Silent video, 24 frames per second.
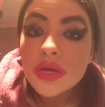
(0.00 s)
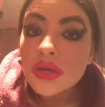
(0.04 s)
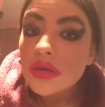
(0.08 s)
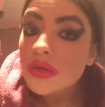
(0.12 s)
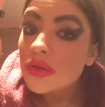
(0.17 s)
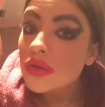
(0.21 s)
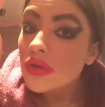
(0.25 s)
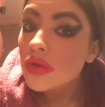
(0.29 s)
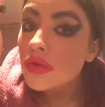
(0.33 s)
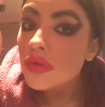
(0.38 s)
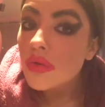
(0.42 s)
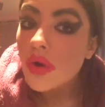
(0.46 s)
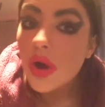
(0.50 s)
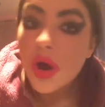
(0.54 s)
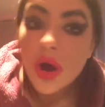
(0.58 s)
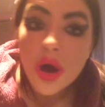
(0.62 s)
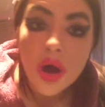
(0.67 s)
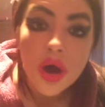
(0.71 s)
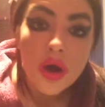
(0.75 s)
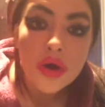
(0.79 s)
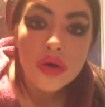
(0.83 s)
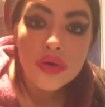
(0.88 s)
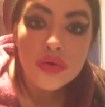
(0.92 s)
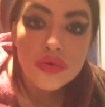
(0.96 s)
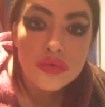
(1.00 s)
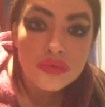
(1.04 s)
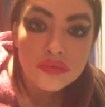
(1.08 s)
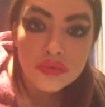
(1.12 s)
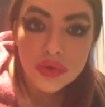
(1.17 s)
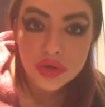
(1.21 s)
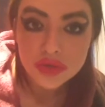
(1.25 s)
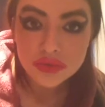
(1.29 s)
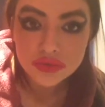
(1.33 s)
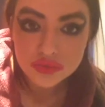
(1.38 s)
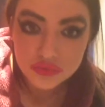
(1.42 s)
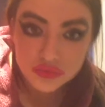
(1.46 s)
You are
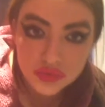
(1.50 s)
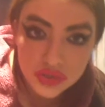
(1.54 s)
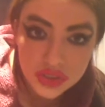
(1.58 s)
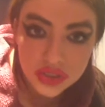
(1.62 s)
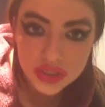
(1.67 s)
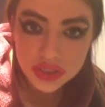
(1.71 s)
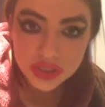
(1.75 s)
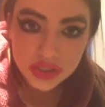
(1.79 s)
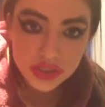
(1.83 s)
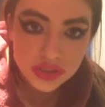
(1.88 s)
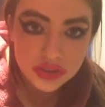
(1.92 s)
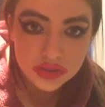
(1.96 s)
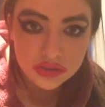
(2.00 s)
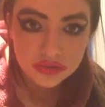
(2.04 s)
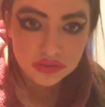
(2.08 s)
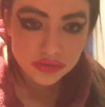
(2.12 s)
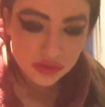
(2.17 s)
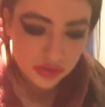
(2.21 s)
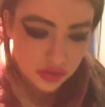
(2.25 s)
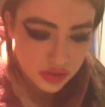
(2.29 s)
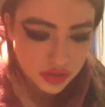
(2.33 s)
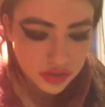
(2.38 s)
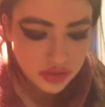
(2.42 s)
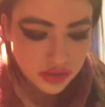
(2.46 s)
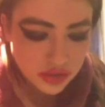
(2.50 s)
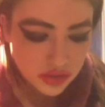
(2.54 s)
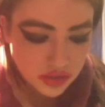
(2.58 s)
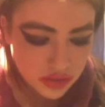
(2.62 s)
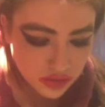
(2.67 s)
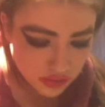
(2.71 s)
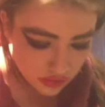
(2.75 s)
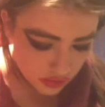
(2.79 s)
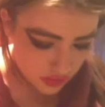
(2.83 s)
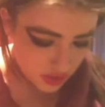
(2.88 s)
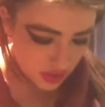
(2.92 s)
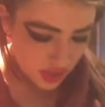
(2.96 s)
almost ready to go.
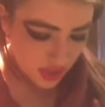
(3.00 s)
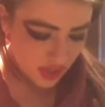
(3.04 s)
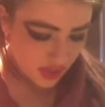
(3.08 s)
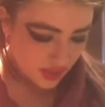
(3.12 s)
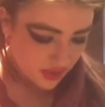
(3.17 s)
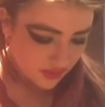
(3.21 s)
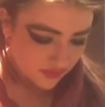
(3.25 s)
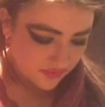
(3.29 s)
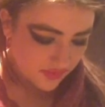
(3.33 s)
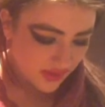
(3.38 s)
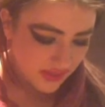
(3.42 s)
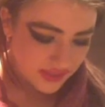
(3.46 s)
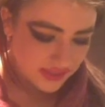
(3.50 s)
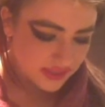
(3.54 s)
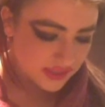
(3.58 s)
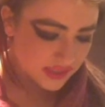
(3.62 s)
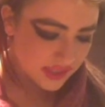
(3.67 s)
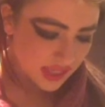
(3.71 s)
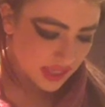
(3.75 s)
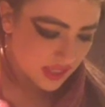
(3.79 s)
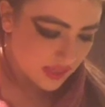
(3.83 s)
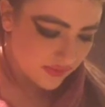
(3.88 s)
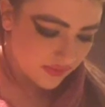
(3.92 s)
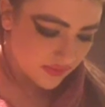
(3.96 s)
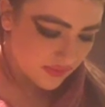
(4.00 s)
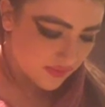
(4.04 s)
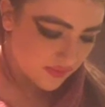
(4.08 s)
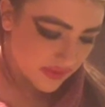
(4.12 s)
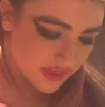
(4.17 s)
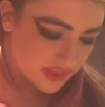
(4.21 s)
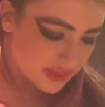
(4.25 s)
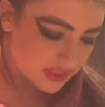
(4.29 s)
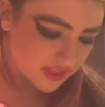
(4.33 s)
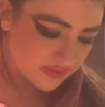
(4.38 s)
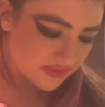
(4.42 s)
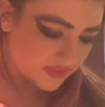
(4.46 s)
Faces ain't even
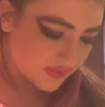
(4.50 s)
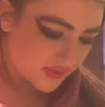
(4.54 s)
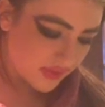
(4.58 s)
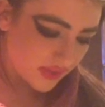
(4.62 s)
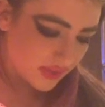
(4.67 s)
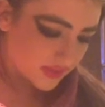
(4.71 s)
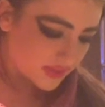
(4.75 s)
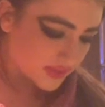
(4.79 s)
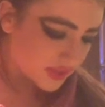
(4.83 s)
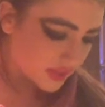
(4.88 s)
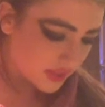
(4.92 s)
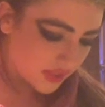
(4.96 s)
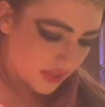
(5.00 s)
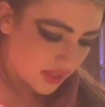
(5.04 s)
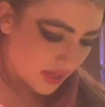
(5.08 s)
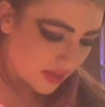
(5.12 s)
ready for you tonight